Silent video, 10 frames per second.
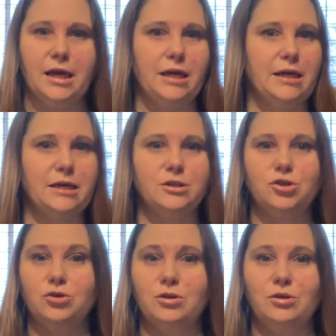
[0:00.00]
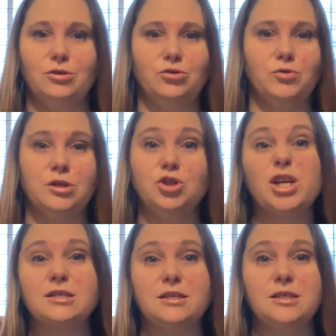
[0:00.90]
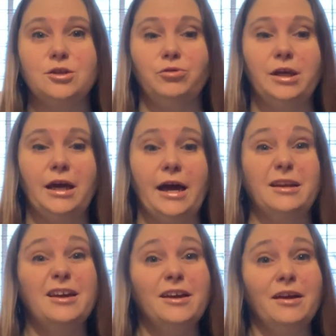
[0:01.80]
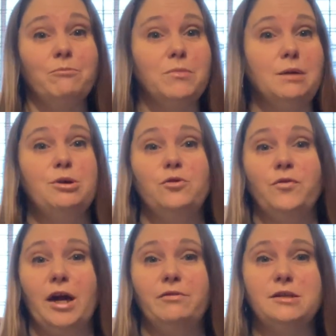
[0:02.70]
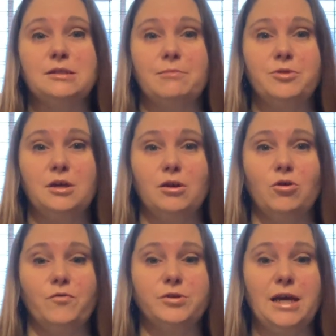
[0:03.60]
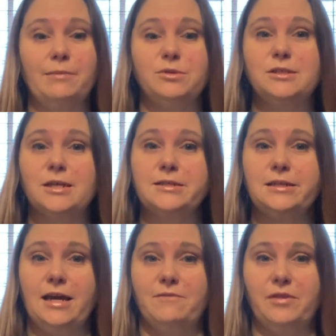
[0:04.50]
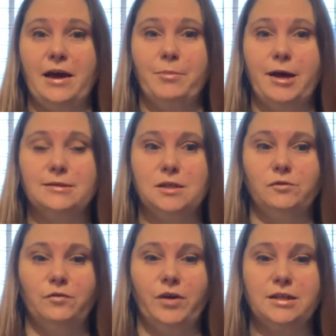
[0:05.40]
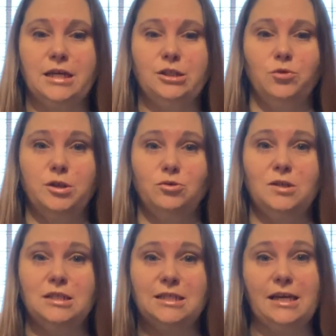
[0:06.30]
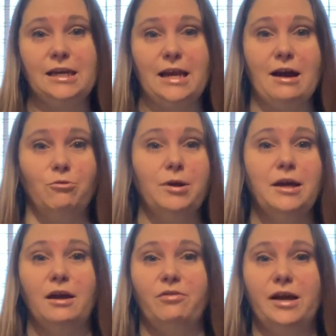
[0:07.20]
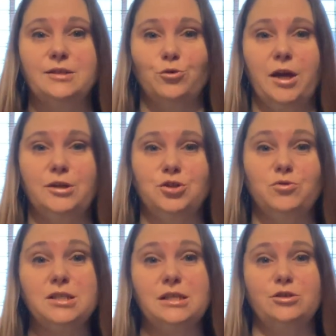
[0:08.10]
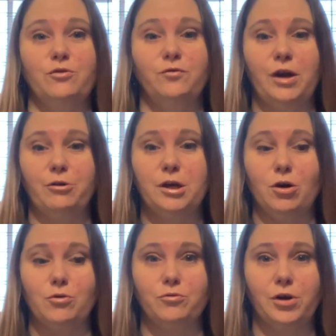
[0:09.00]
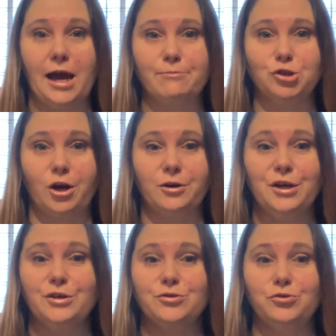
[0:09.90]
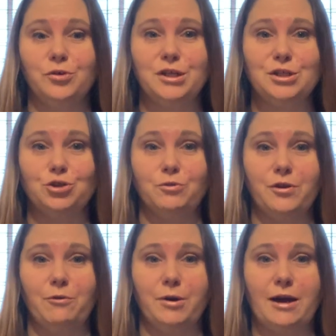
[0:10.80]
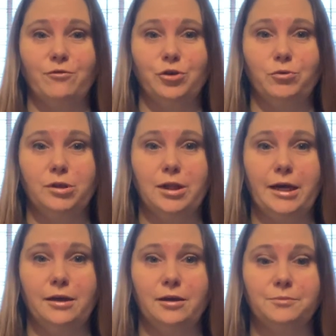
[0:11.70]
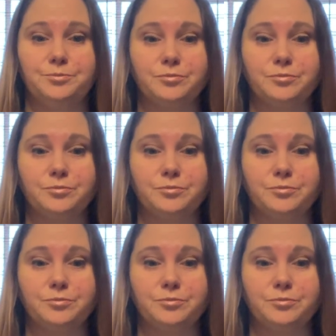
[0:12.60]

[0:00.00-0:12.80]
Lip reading: And you can just continually add. Maybe you find that something over time doesn't have that positive effect on you and you need to take it out, and that's okay too. This is your very own calm jar, so you get to do with it whatever you would like.